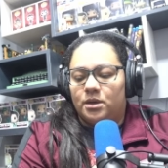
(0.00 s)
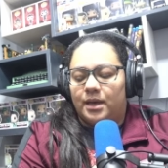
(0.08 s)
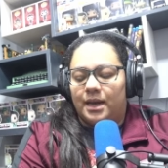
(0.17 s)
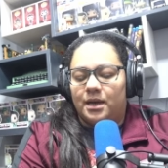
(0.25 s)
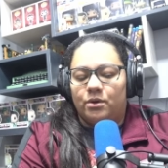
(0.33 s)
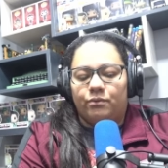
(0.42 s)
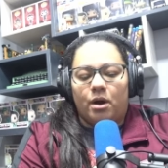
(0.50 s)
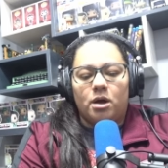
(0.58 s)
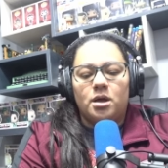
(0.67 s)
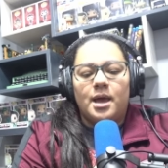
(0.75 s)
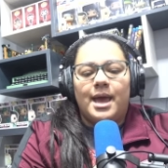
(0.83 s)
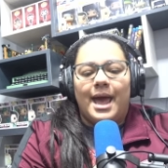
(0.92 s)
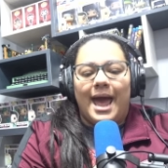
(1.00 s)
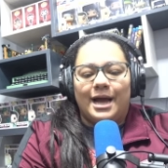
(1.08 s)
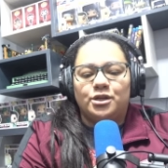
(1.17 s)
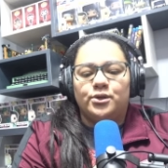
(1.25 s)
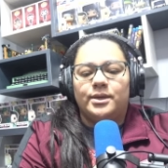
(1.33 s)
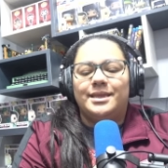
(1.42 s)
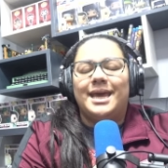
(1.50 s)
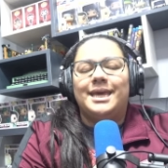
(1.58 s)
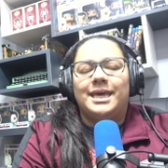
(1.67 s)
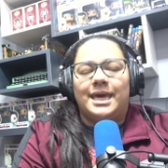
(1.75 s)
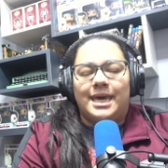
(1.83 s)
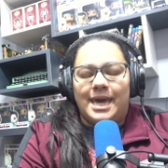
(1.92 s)
getting it wrong actually they
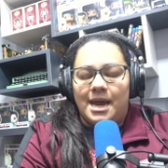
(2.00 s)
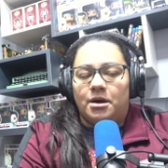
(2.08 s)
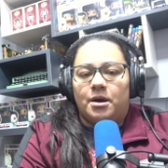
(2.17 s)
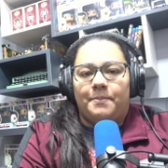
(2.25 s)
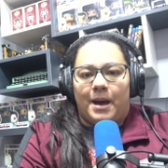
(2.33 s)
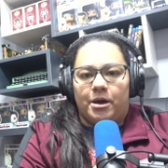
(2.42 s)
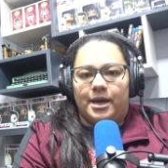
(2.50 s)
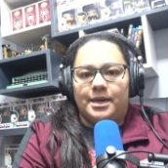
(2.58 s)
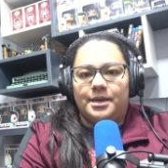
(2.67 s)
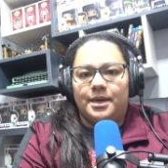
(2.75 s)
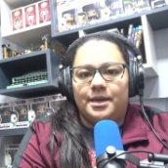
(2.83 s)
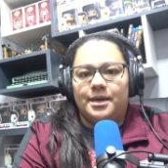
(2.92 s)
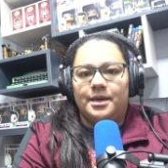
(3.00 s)
care about it